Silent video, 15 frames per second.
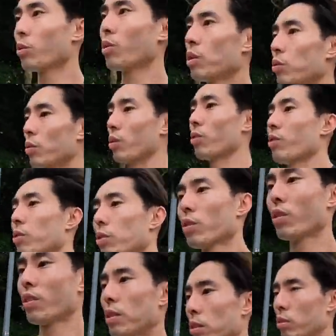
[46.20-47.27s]
What would you say is
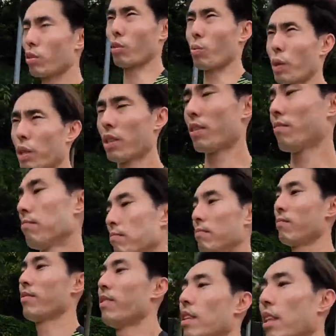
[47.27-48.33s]
the most
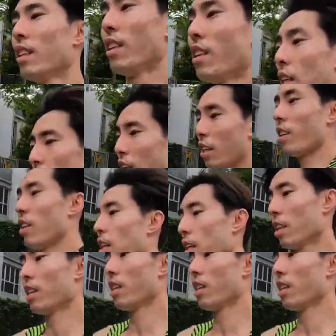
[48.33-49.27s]
impressive PB out of all of them?